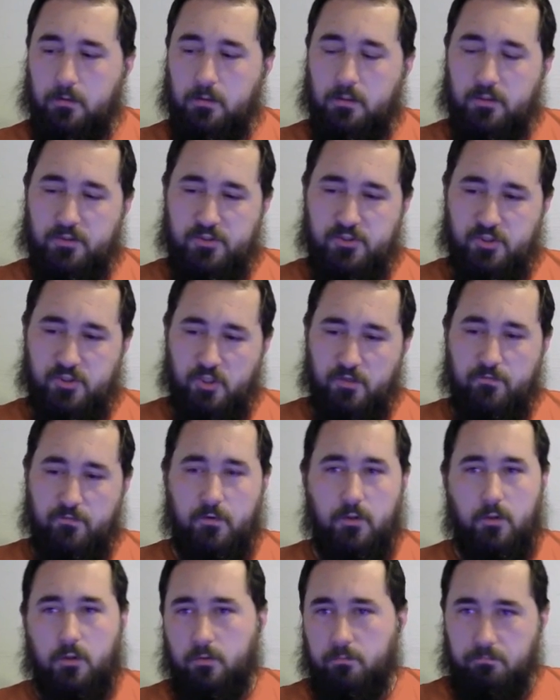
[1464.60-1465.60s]
the
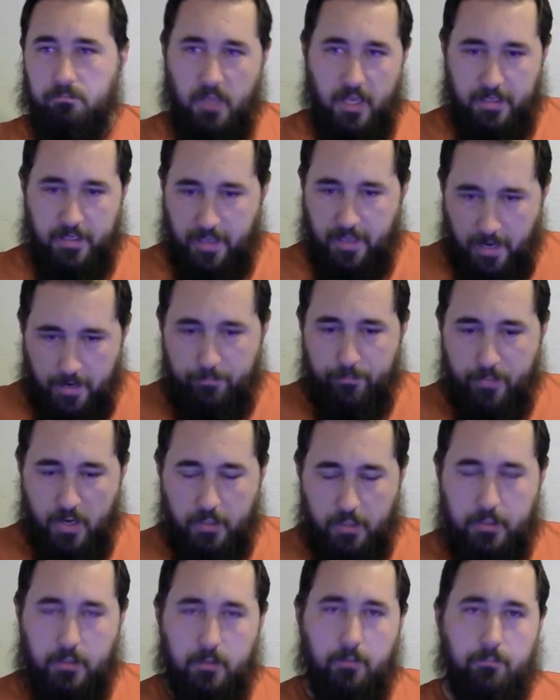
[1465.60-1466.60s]
server, aka
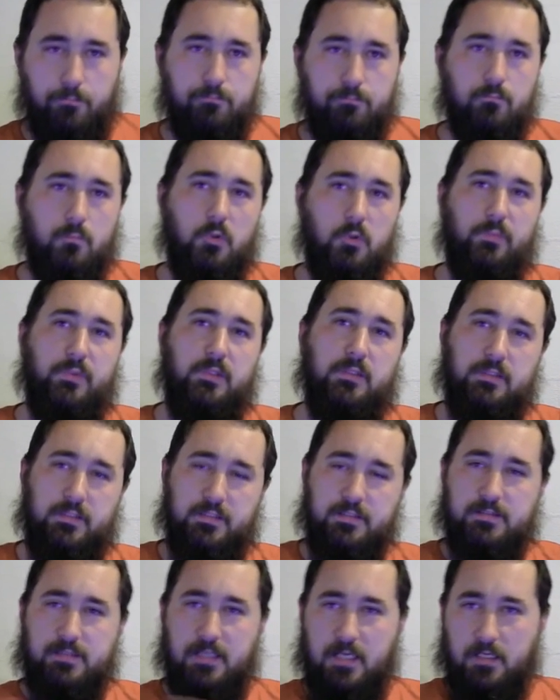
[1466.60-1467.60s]
bucket, will be
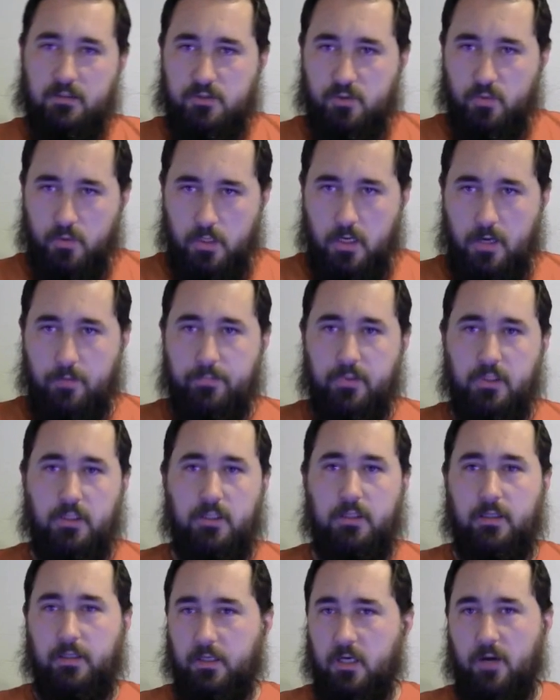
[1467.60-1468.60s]
leased out to a company,
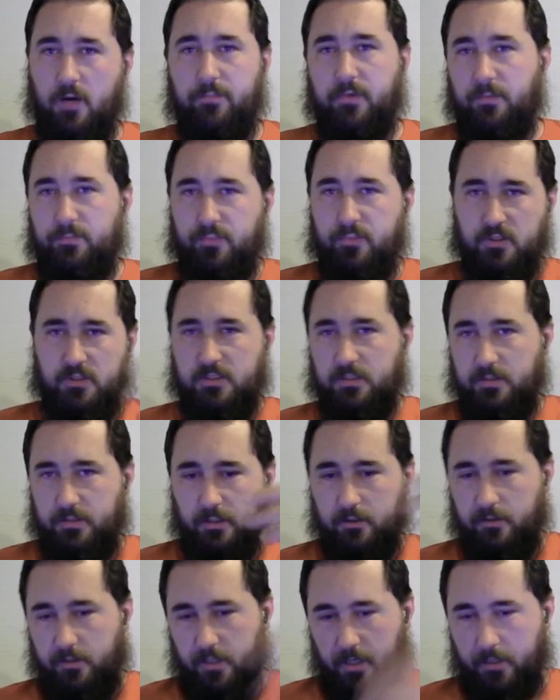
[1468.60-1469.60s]
and the company puts in
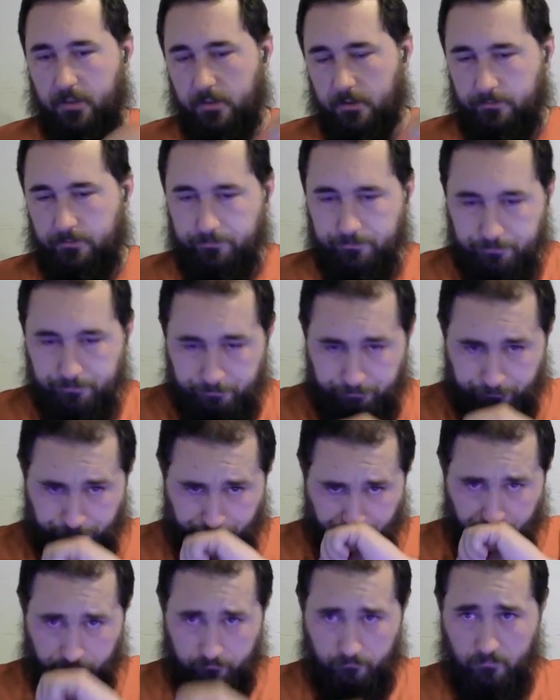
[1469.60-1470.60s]
their data
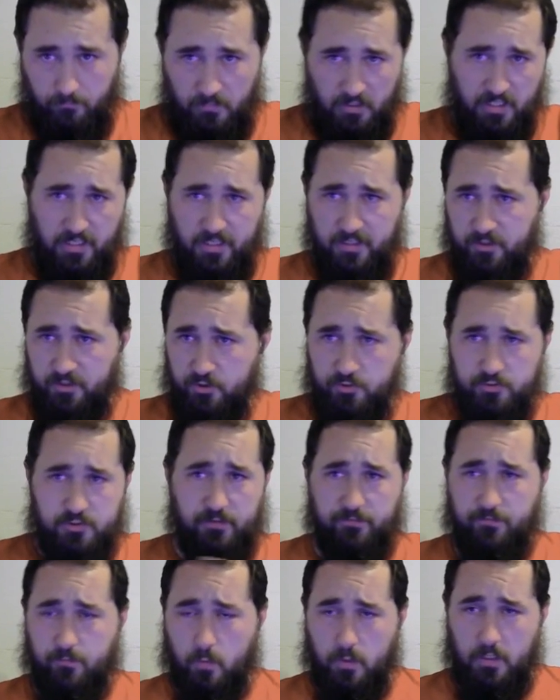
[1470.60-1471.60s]
and use
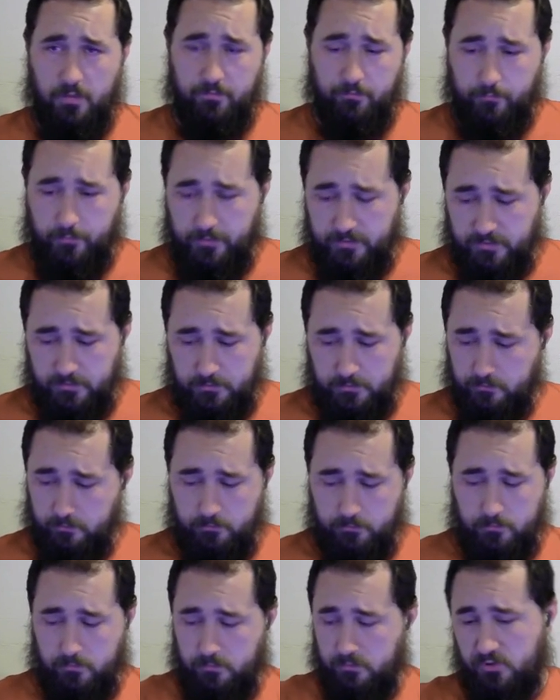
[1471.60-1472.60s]
it for whatever
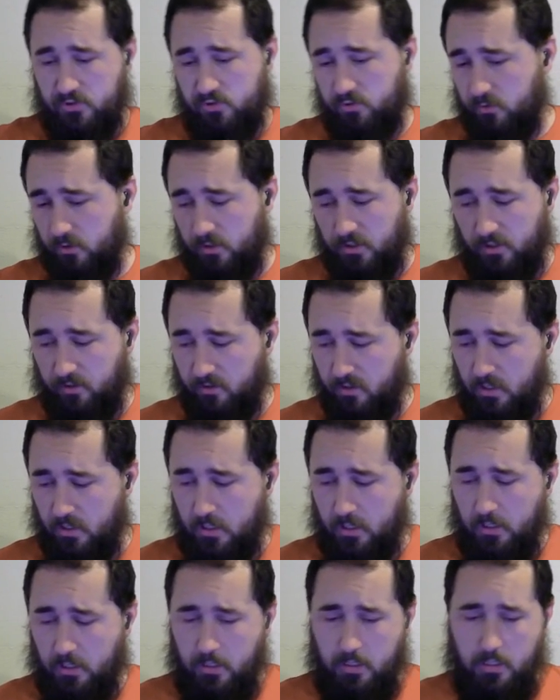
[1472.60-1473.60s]
reason, uh,
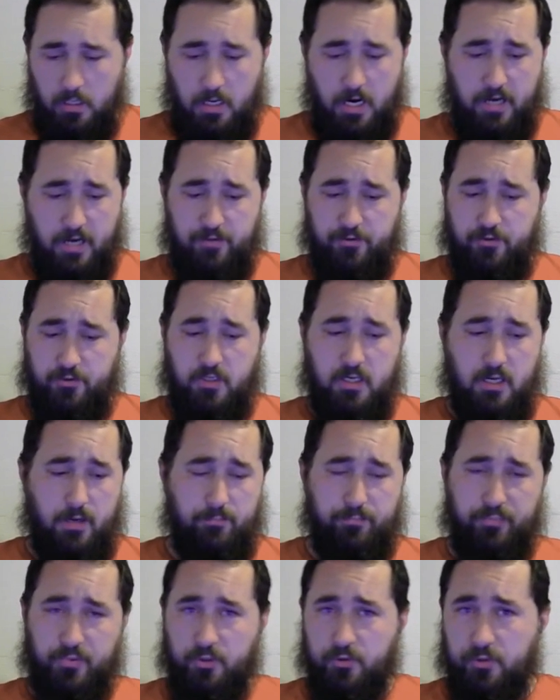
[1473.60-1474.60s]
either
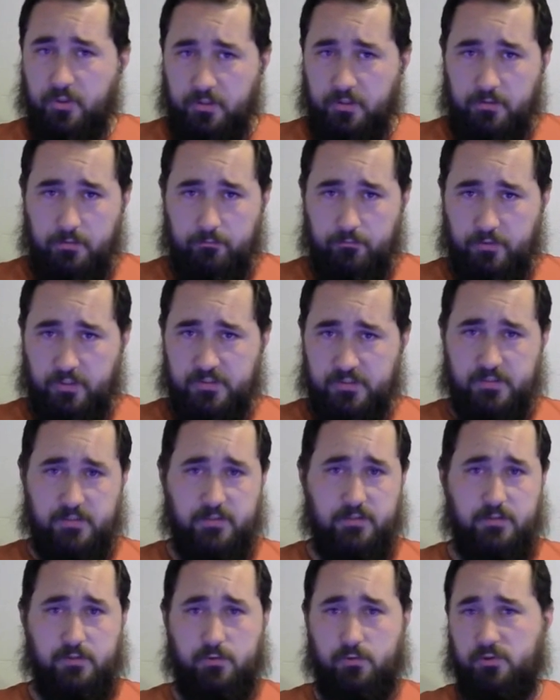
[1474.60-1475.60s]
computing
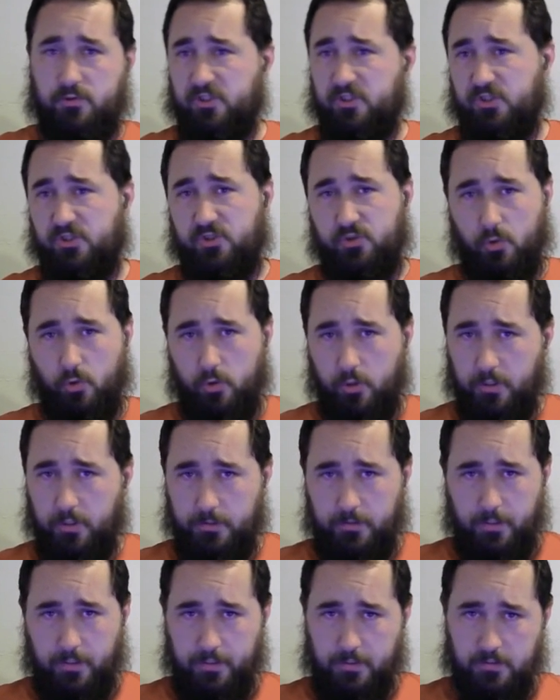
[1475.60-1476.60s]
reasons or just
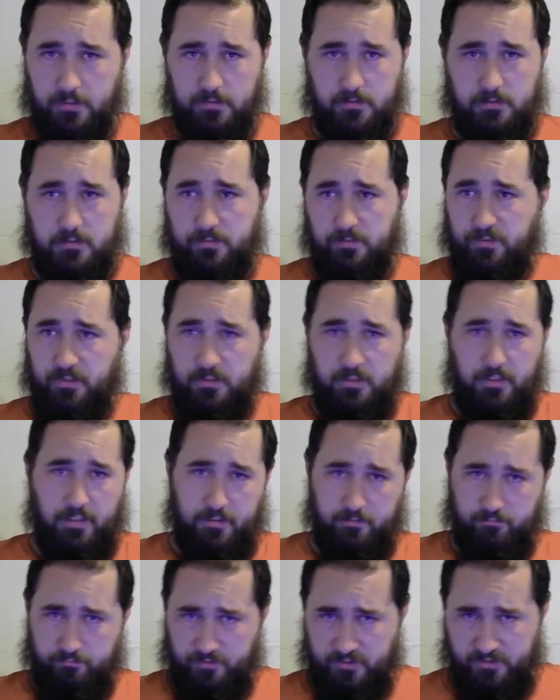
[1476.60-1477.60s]
storing data to be
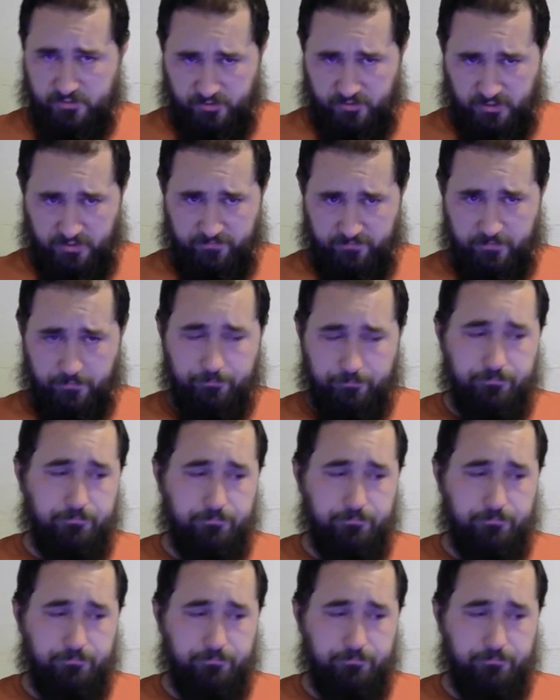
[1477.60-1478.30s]
later retrieved.